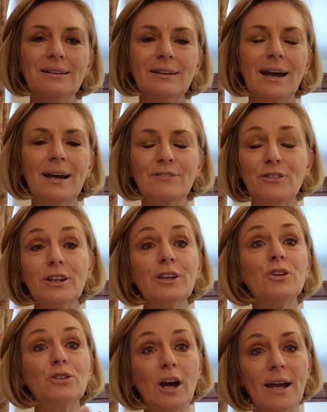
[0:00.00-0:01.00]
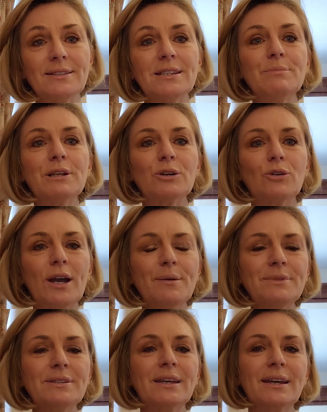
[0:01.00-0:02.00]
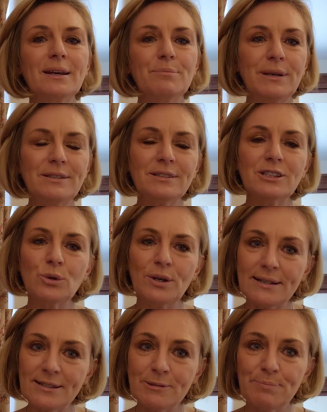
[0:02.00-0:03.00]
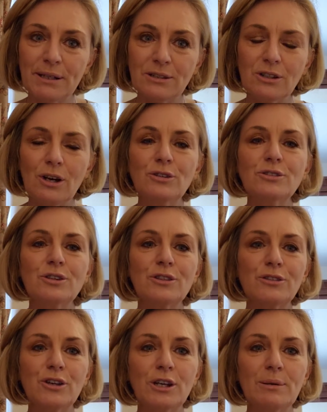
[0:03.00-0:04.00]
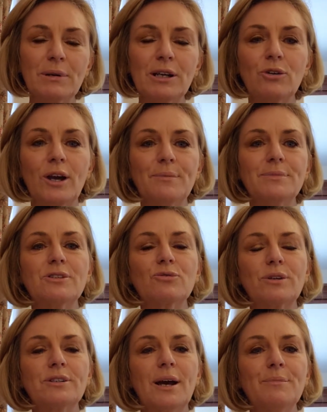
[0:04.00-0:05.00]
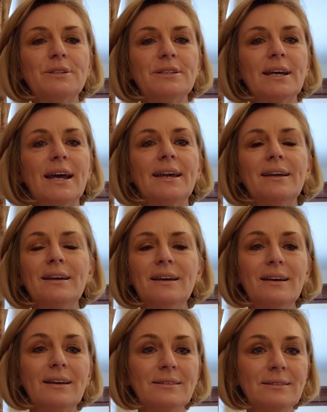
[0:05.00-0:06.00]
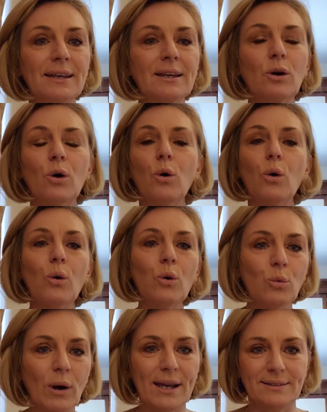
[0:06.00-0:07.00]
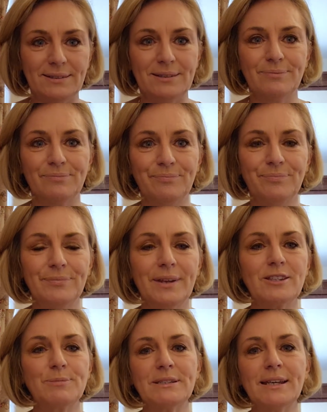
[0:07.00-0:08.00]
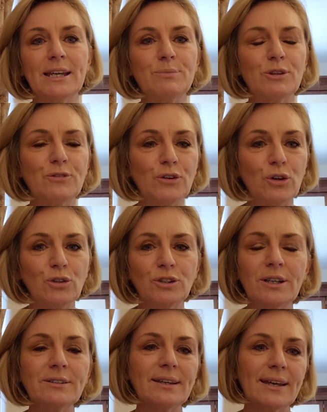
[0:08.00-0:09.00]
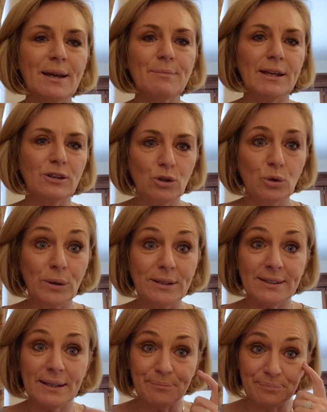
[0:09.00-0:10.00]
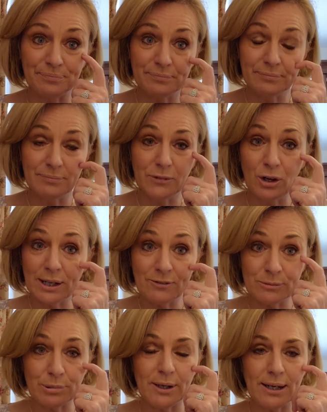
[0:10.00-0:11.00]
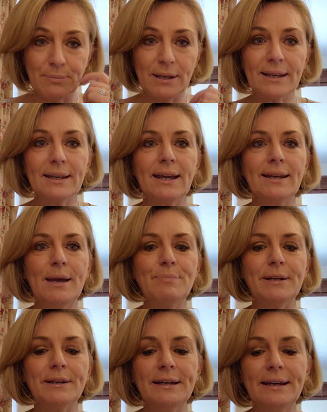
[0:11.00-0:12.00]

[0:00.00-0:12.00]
if you're going to do 90 milligrams, best to do it in a split dose, 30 milligrams 3 times a day. Zinc always is to be taken with food because it can make you queasy. Not everybody, but it can happen.